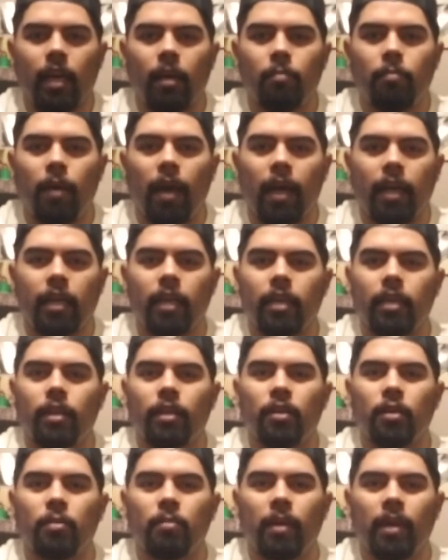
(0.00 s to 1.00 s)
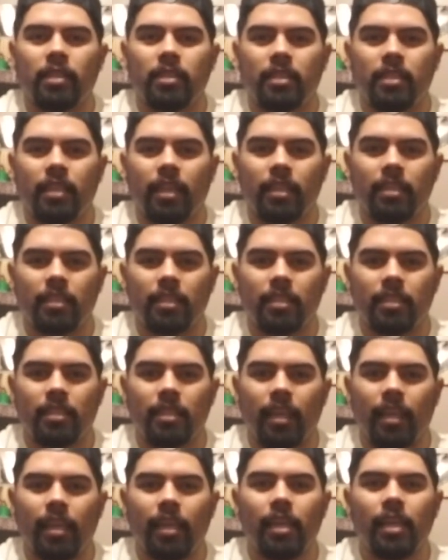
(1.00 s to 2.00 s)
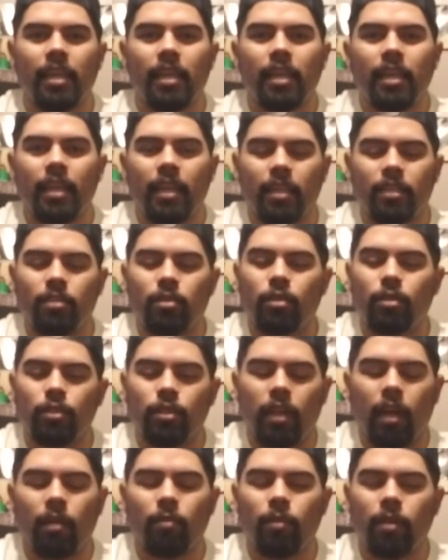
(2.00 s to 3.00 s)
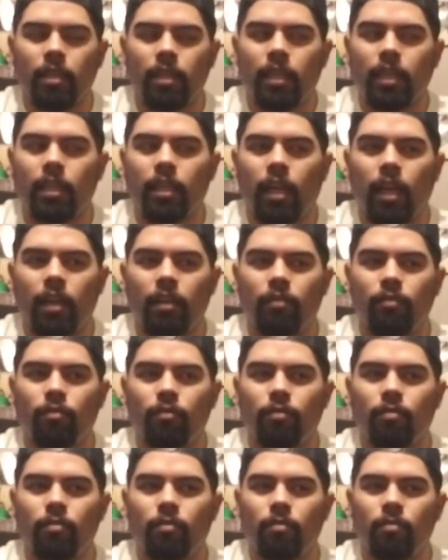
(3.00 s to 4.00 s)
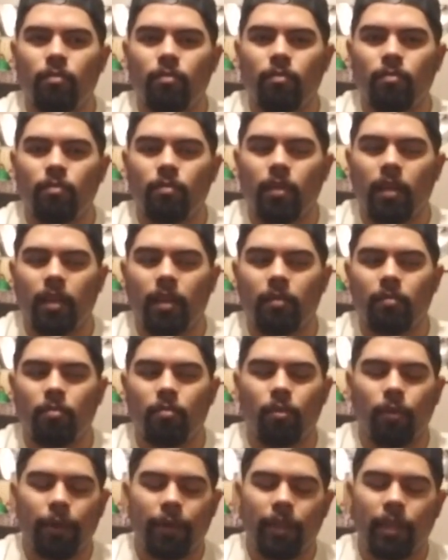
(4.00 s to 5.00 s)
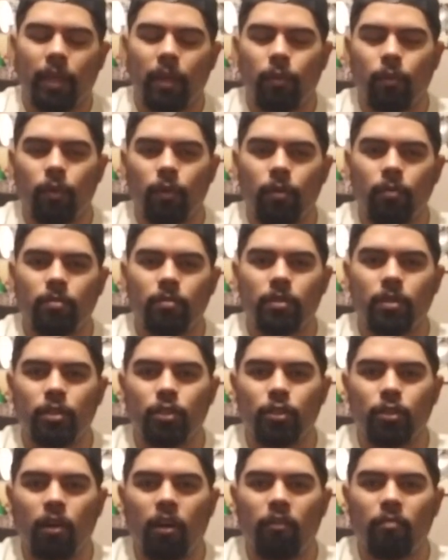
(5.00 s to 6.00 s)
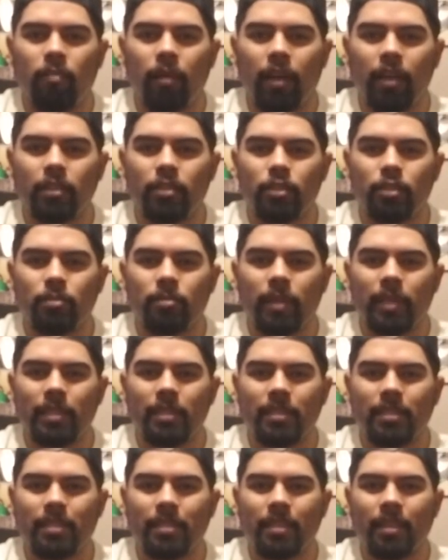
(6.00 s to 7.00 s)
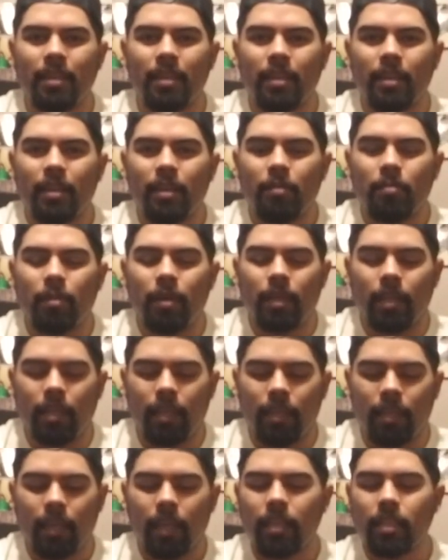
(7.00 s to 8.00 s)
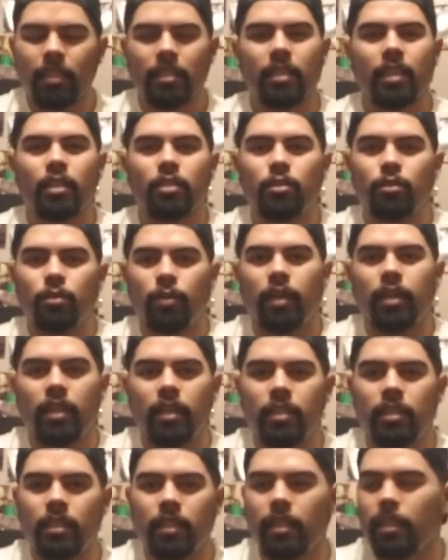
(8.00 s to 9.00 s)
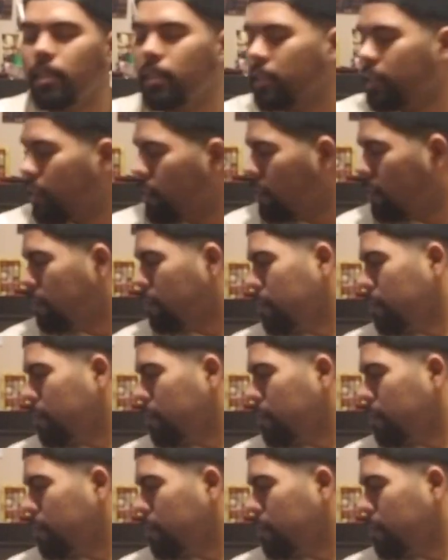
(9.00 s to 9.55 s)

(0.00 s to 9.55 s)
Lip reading: I'm packing to go back to Texas State, and so there's not really a lot of like breathing room to show off my instruments. But yeah, let's get straight into this.